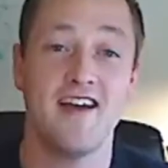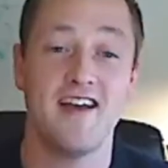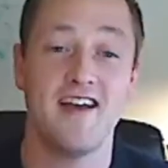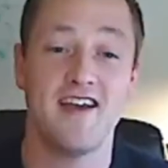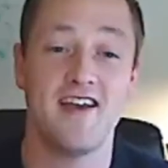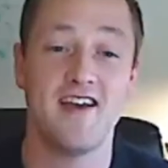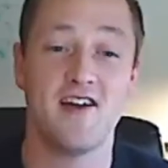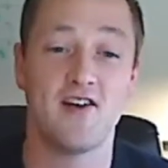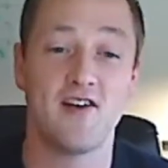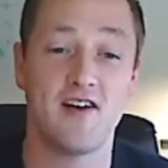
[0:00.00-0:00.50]

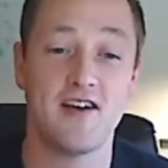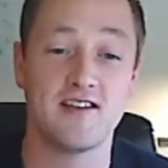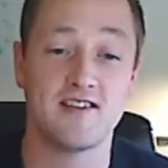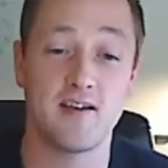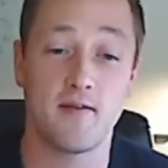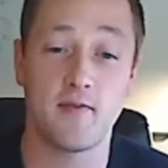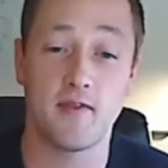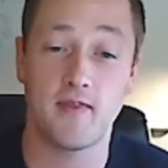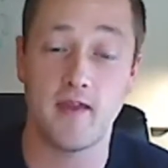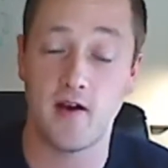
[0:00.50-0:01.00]
here is
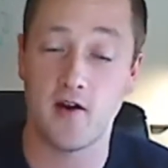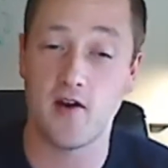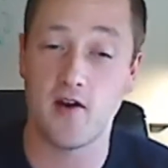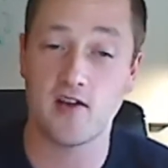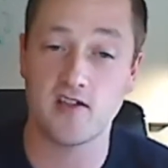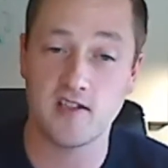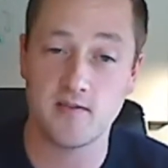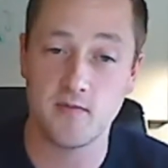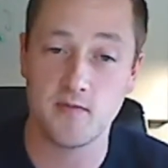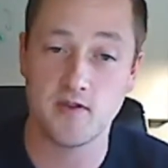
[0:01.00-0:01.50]
something that our
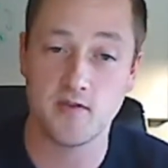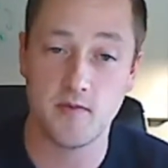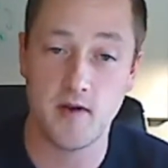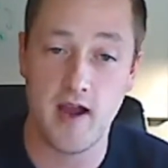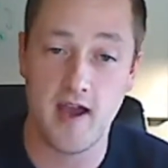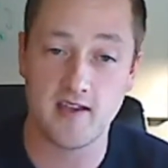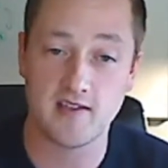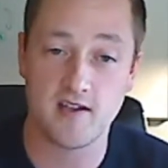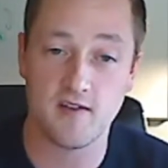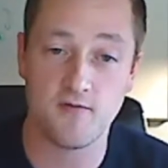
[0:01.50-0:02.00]
customers have been
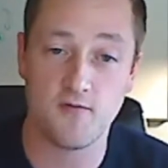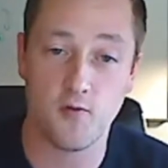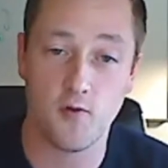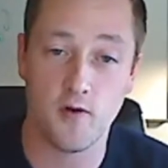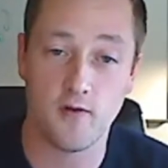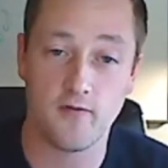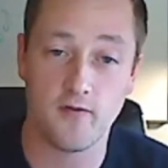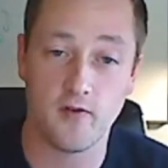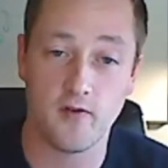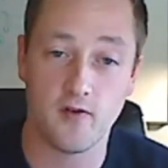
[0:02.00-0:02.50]
asking
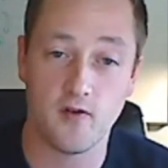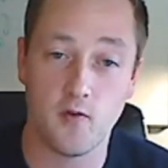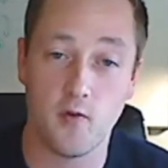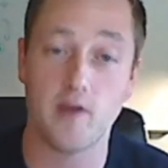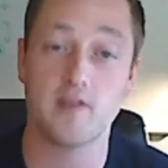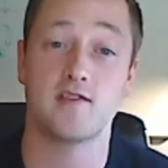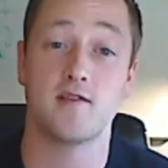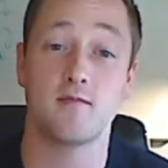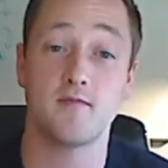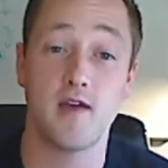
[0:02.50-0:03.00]
for
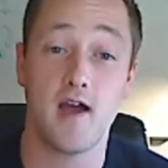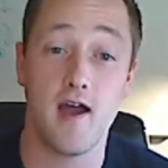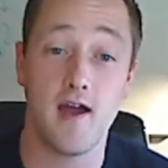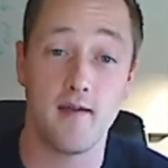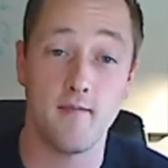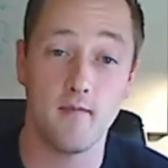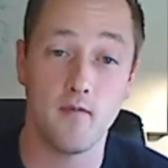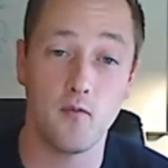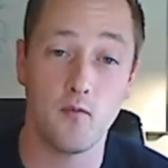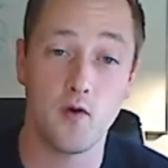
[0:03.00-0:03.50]
quite some
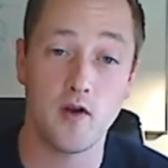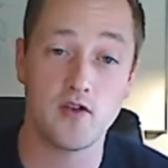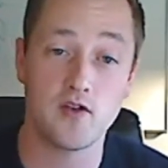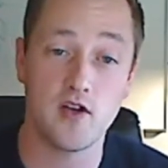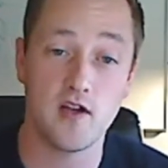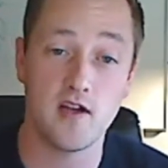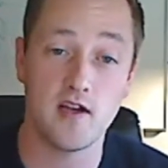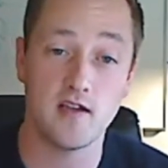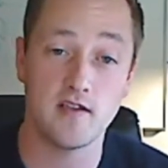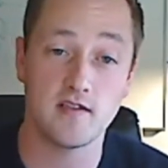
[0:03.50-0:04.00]
time, which
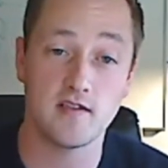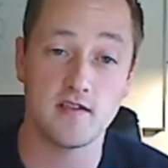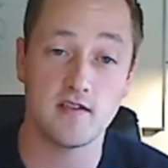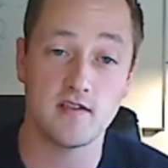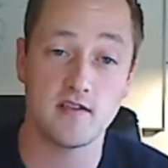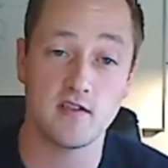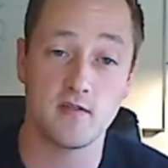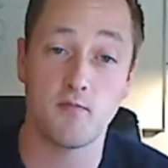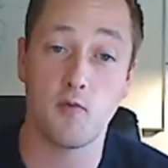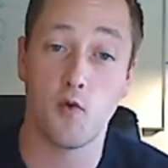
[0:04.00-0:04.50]
is
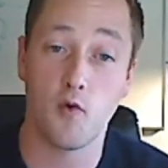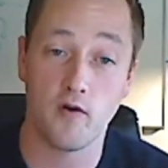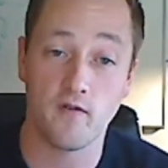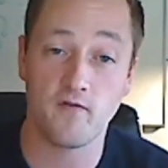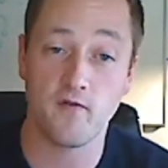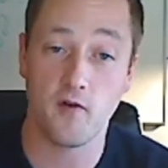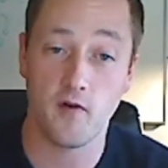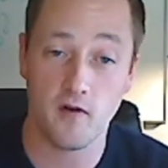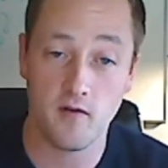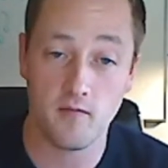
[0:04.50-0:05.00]
support
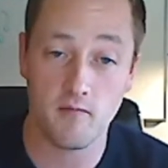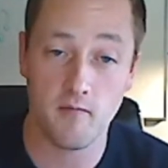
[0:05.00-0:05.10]
for